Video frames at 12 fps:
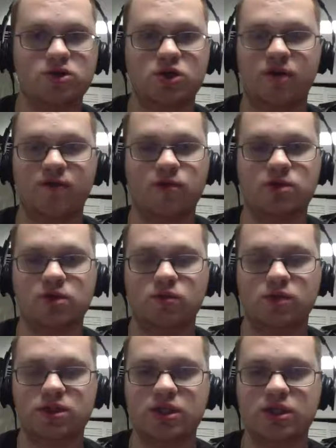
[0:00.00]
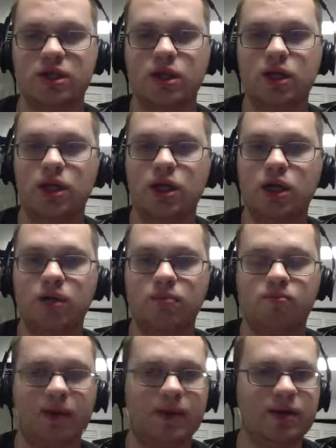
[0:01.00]
whoever wins the 1 seed.
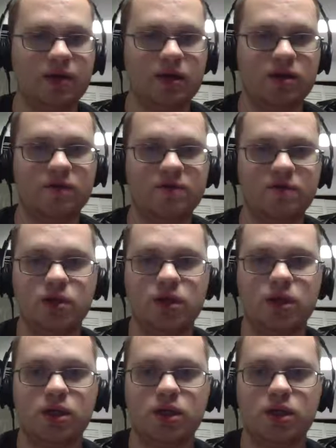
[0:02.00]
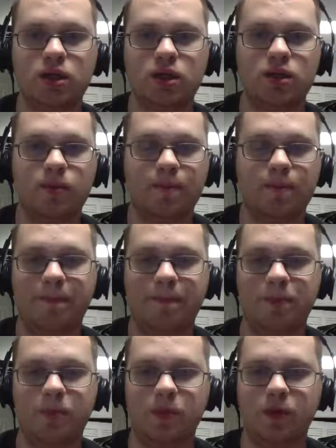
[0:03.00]
Probably going to be Cleveland.
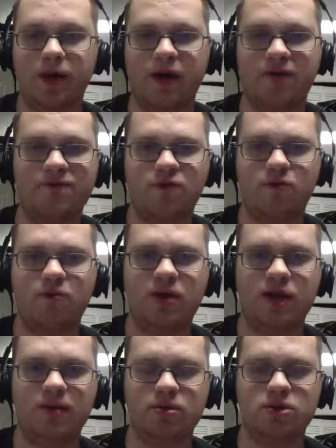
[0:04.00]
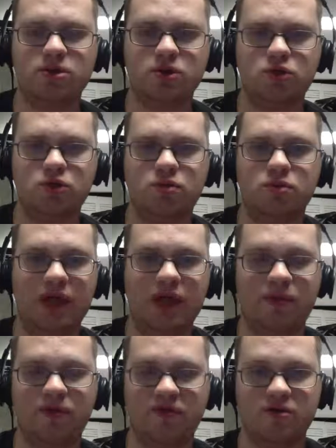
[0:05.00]
You have to be able to get
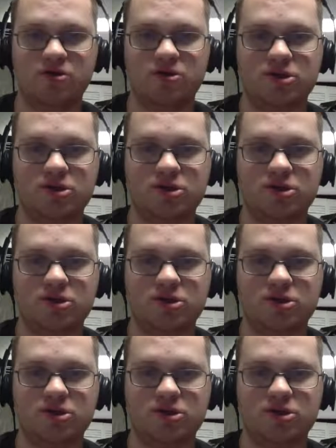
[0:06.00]
there first.